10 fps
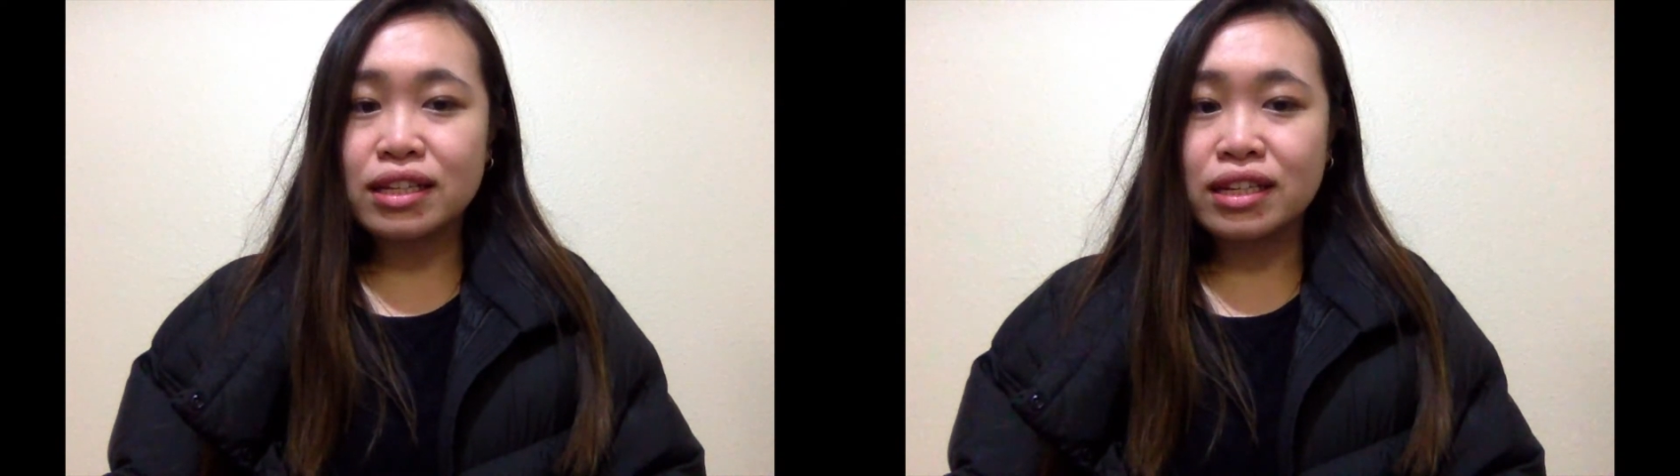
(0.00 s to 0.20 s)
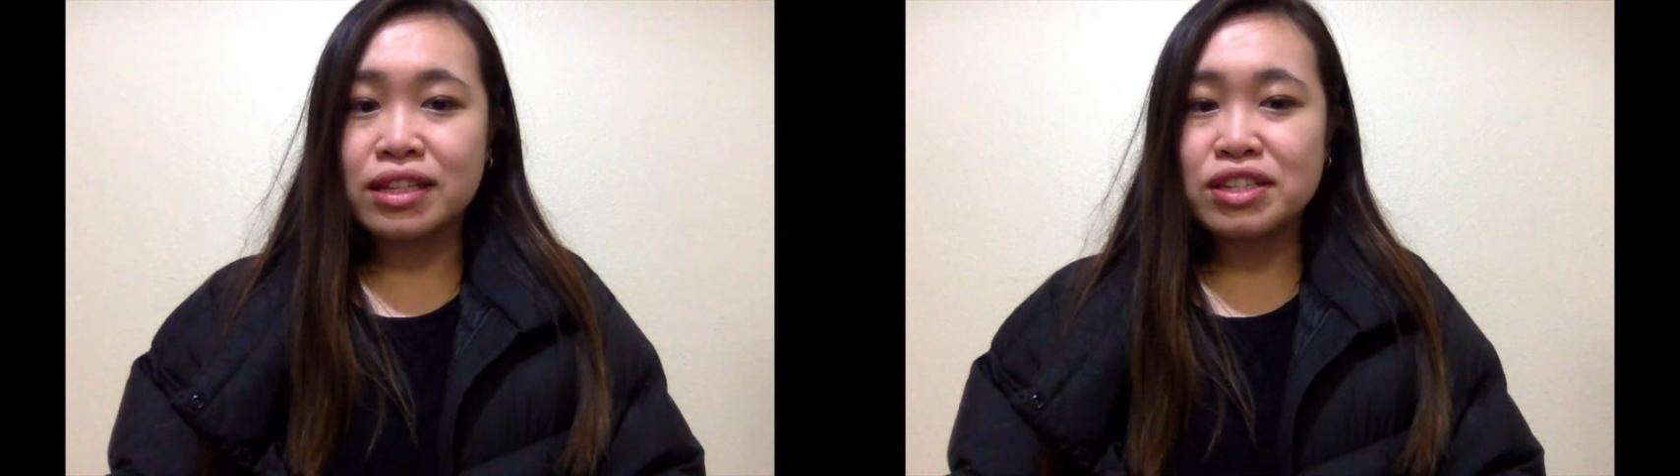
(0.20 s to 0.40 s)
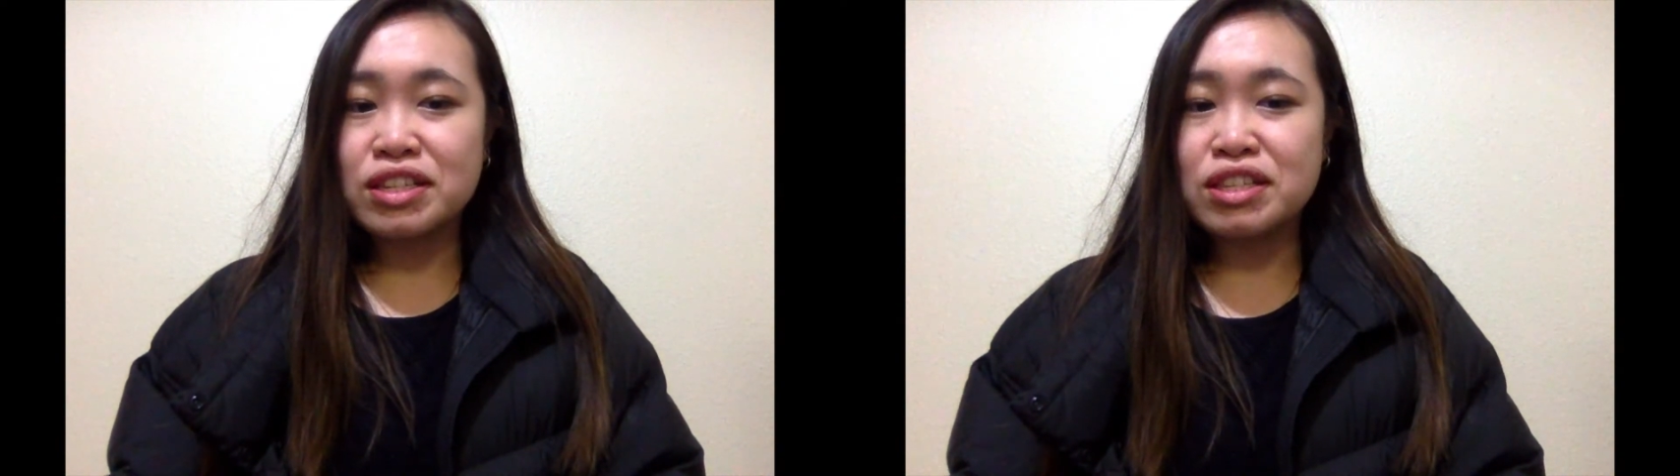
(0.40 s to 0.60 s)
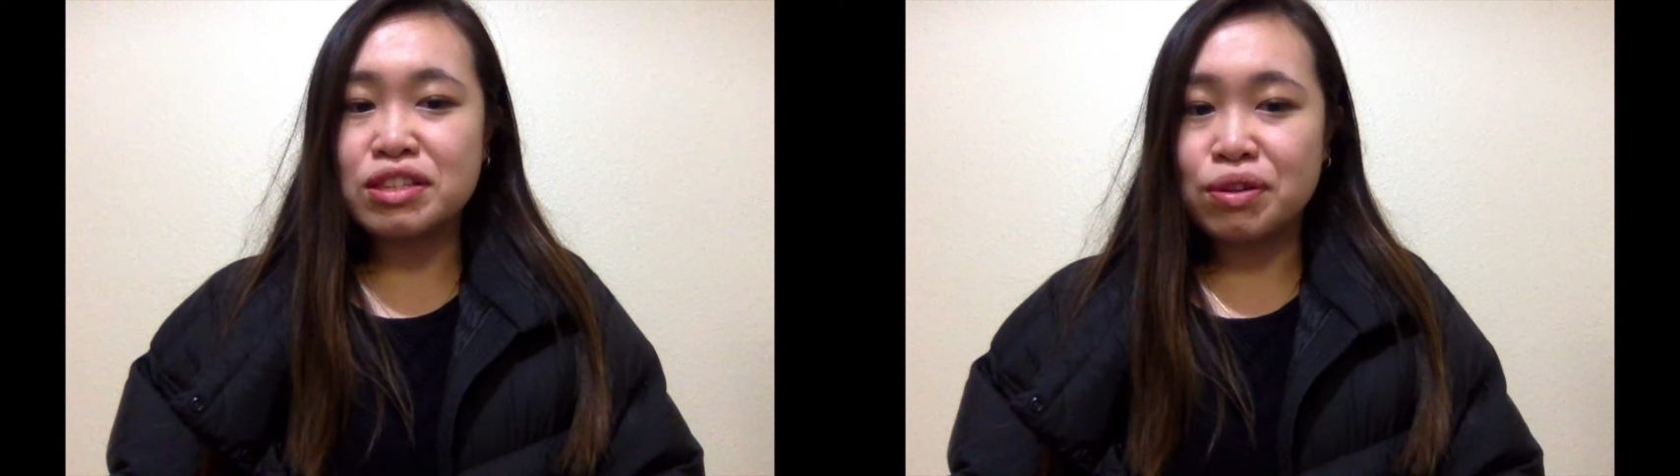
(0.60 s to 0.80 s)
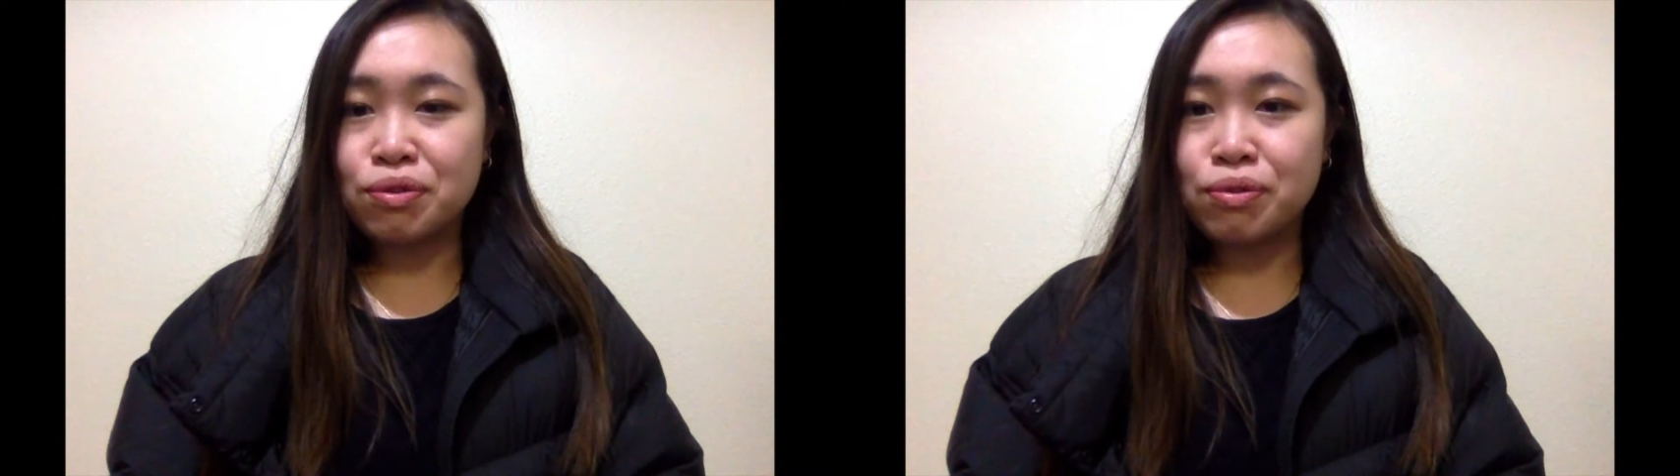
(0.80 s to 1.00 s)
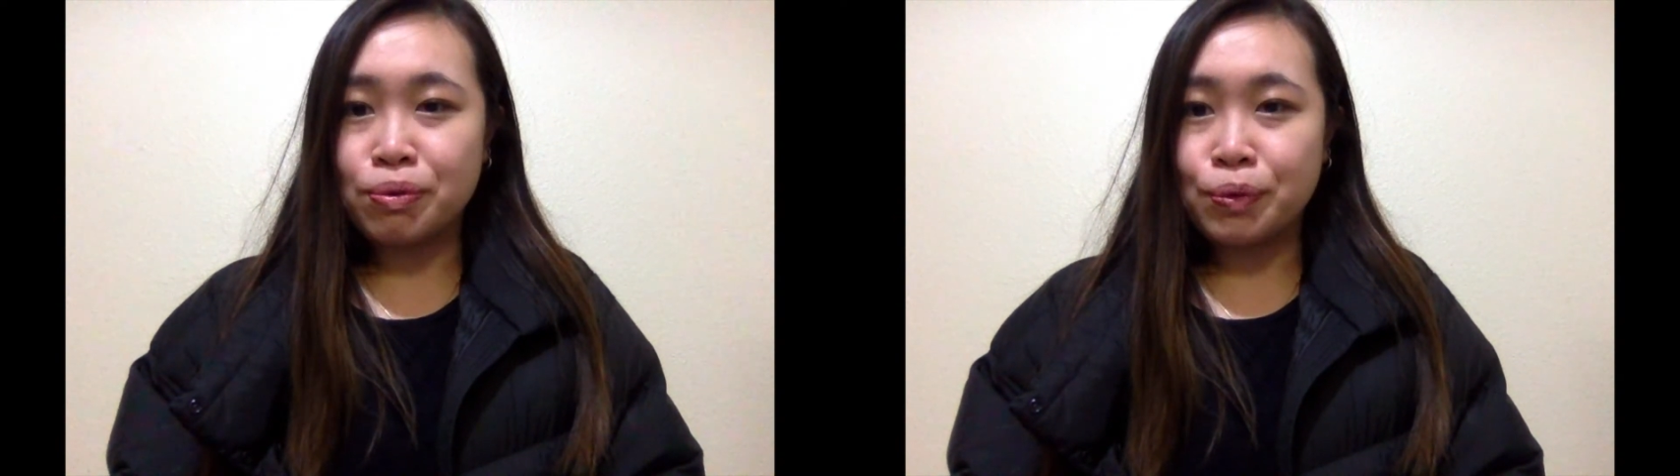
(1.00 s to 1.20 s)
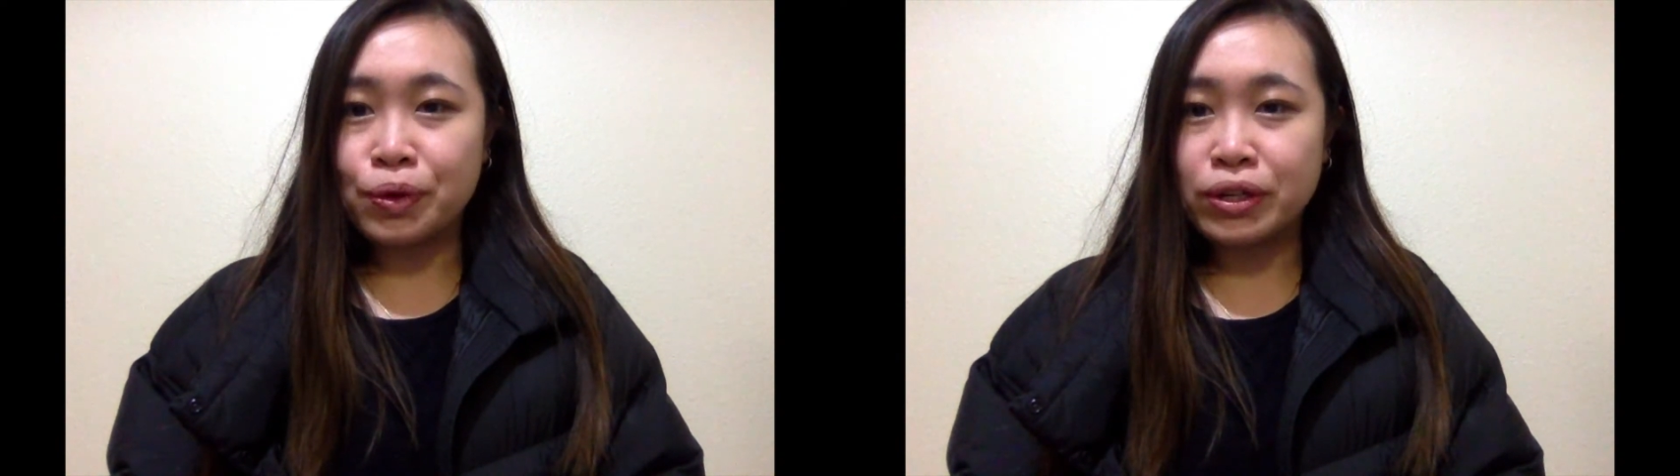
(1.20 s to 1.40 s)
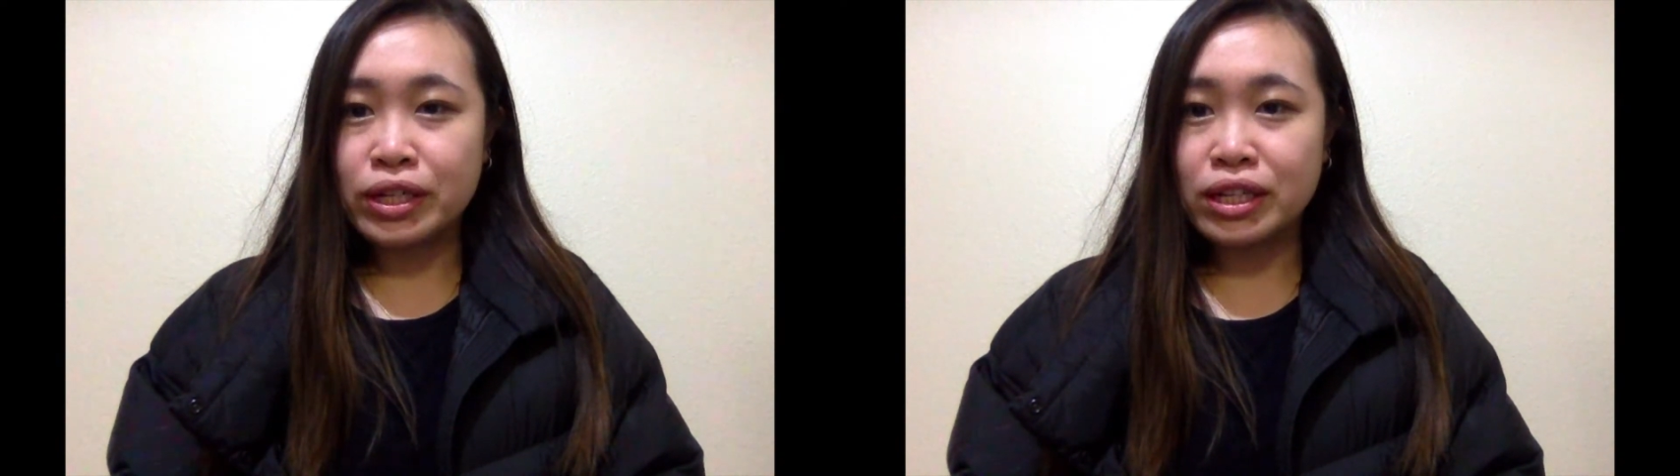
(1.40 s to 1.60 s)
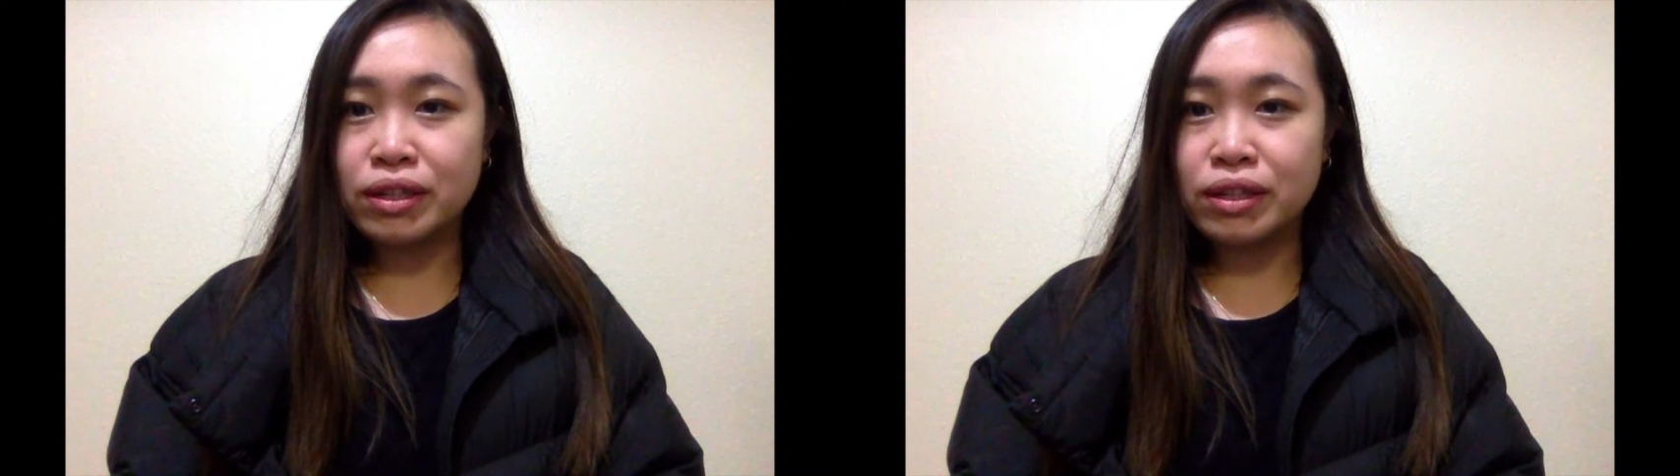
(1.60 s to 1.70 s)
it's just so rewarding